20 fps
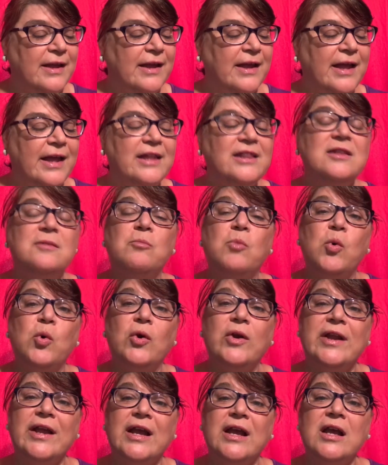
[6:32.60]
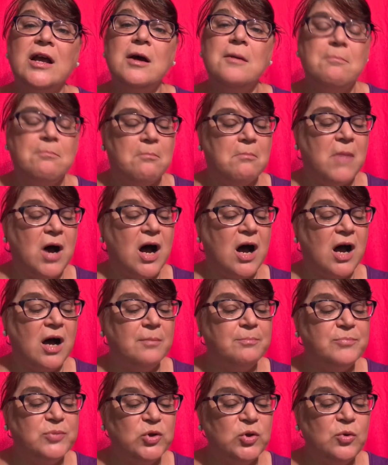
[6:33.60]
In the morning, Ma
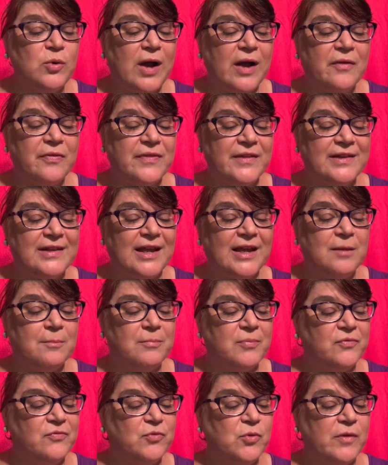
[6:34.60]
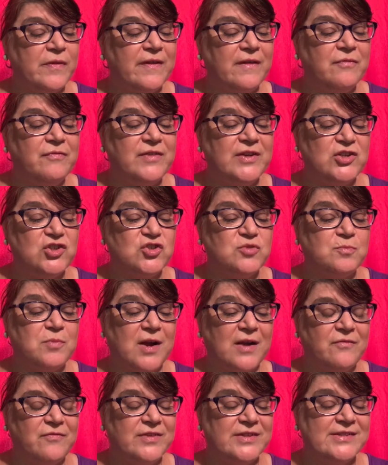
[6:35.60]
blew out the lamp before they finished
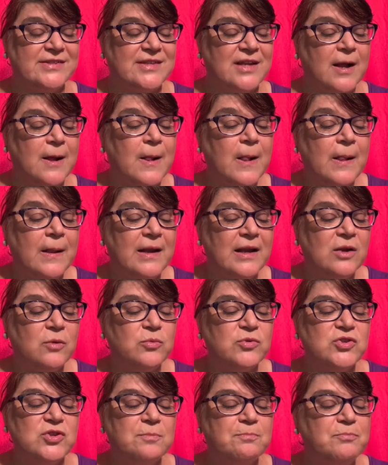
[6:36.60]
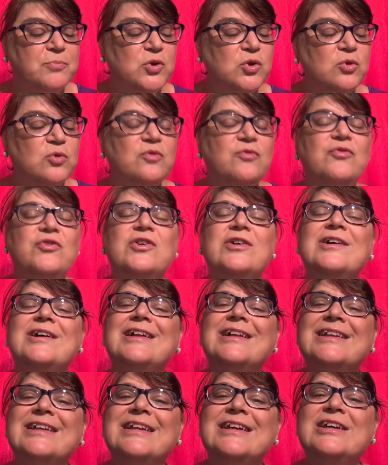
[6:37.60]
breakfast. It was a beautiful,
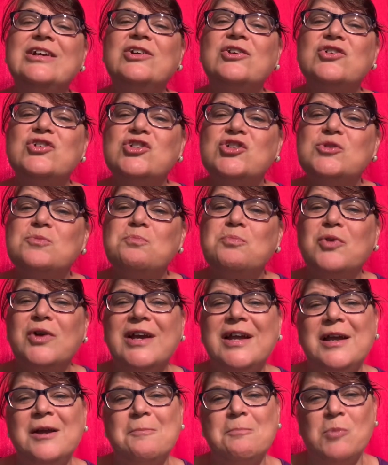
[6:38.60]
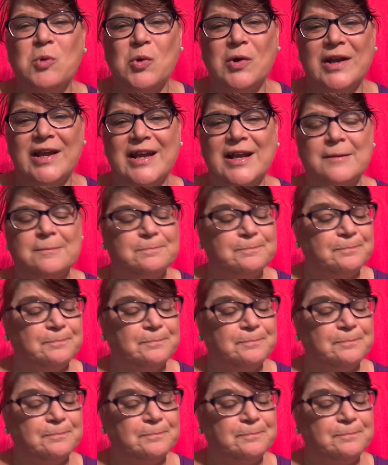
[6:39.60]
clear spring morning.